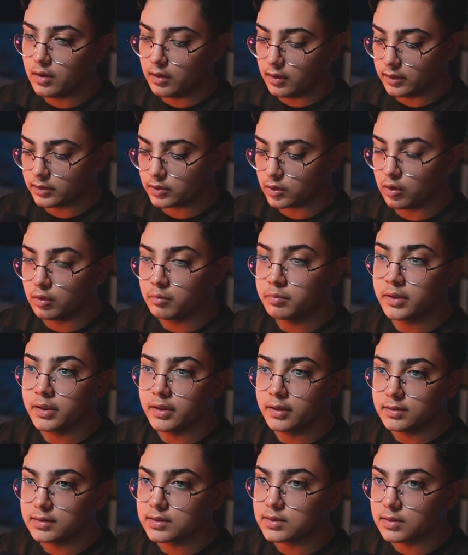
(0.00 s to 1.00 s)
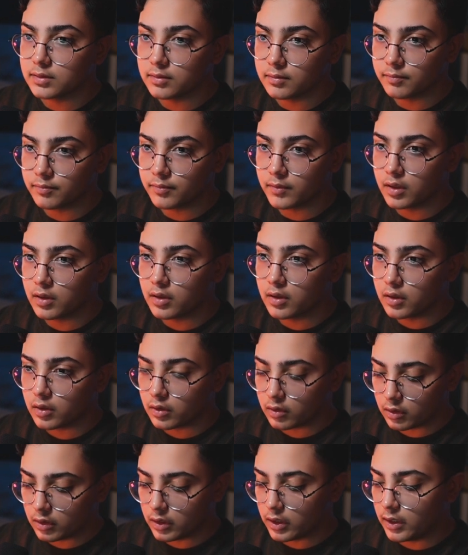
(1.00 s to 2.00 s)
let's copy this.
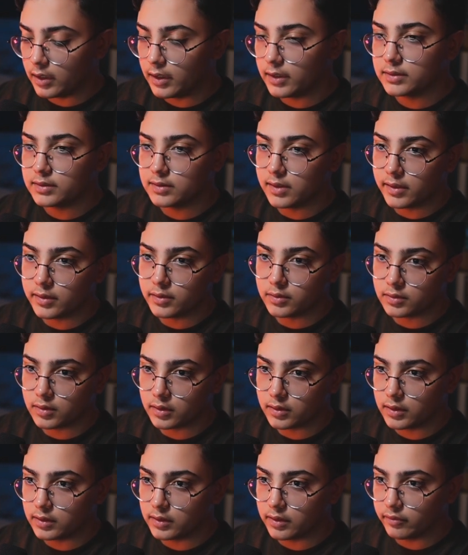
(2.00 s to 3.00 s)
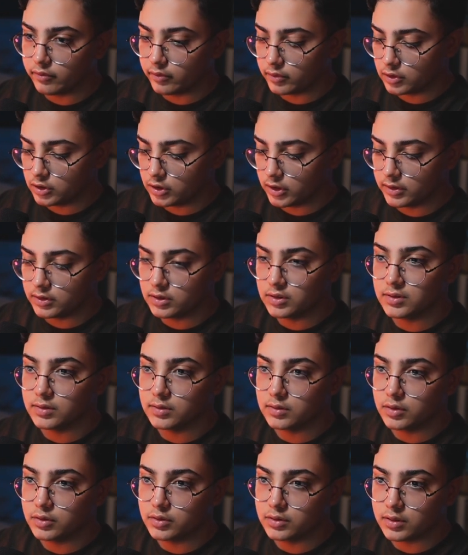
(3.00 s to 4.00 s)
Let's say you study differentiation.
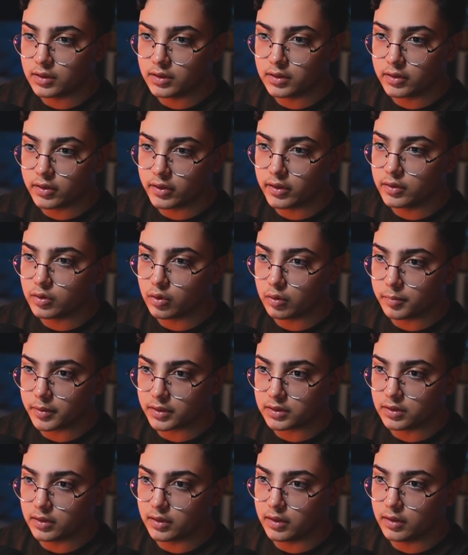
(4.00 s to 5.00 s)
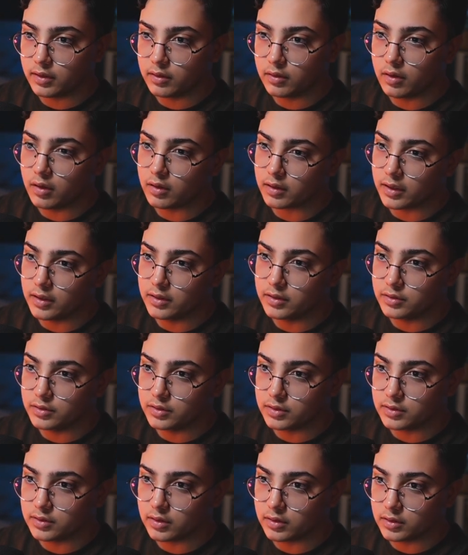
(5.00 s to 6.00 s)
You study 3 topics today. No, okay, you
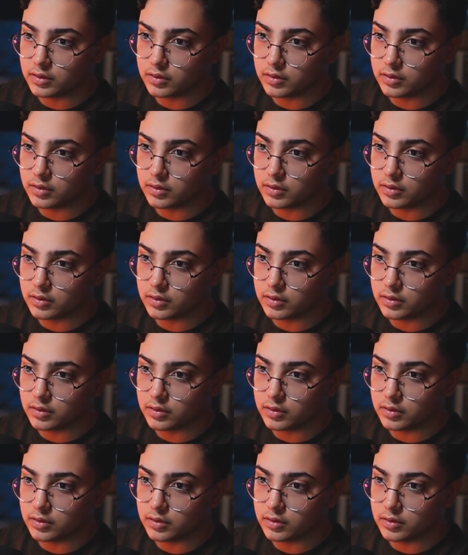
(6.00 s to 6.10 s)
just study